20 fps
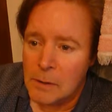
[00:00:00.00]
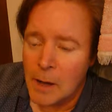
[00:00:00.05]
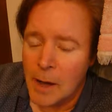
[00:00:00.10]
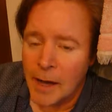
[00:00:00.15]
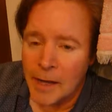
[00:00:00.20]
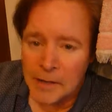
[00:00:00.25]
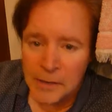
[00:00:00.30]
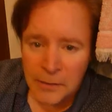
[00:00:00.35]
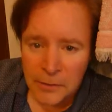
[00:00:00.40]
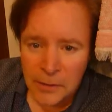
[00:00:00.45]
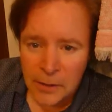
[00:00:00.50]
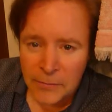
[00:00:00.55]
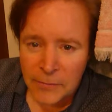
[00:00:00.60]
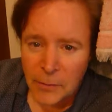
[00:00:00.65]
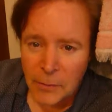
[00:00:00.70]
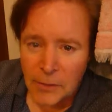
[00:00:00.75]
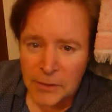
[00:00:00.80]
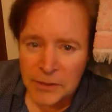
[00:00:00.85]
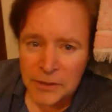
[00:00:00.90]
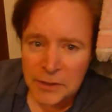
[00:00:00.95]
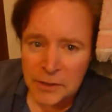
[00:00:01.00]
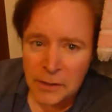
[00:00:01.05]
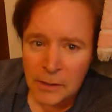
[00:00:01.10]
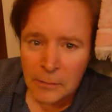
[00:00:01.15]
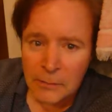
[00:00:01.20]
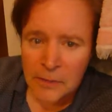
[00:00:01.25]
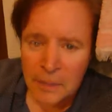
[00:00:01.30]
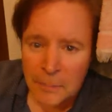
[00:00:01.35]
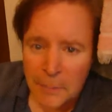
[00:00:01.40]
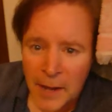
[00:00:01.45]
I don't know if I want to shoot it
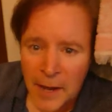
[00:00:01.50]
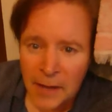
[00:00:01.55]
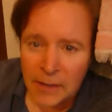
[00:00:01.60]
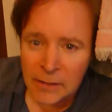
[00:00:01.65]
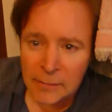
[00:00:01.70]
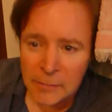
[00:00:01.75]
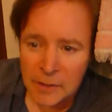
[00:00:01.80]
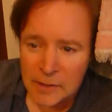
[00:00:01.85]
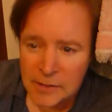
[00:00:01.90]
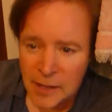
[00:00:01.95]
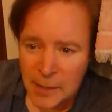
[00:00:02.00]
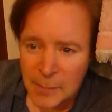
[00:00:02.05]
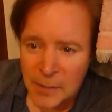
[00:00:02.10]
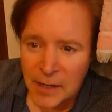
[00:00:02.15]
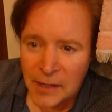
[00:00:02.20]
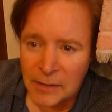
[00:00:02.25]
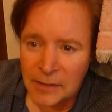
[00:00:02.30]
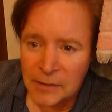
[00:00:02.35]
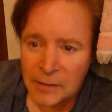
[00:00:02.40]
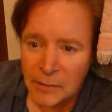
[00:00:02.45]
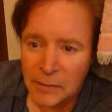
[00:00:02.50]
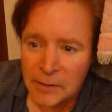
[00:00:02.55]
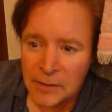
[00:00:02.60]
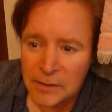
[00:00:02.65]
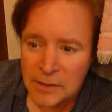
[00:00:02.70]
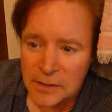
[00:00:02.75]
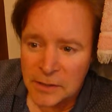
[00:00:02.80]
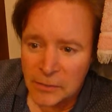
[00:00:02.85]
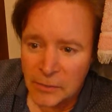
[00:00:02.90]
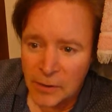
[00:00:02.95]
with a magnum because that might totally
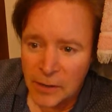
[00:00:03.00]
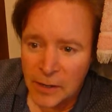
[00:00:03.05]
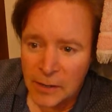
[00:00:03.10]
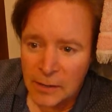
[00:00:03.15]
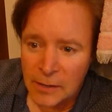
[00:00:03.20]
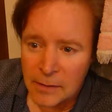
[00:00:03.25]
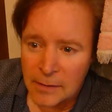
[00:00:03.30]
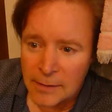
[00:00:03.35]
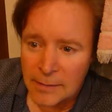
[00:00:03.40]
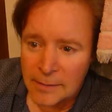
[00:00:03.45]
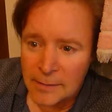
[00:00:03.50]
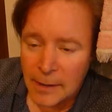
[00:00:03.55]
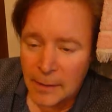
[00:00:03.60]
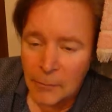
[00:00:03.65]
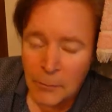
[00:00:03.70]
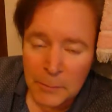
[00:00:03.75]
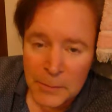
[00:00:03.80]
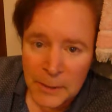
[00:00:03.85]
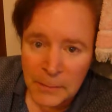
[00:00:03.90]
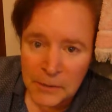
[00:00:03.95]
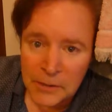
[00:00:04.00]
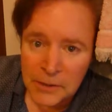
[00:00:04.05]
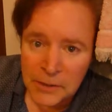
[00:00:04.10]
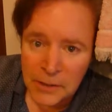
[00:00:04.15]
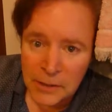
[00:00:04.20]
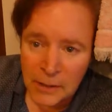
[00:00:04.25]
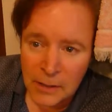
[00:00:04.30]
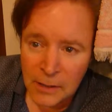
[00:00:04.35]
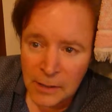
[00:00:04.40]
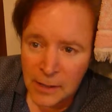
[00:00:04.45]
destroy it and I won't be able to shoot
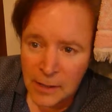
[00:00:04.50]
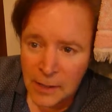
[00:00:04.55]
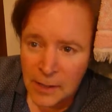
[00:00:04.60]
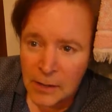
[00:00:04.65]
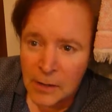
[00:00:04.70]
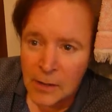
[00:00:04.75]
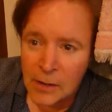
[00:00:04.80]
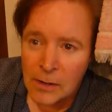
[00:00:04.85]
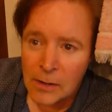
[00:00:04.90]
it again.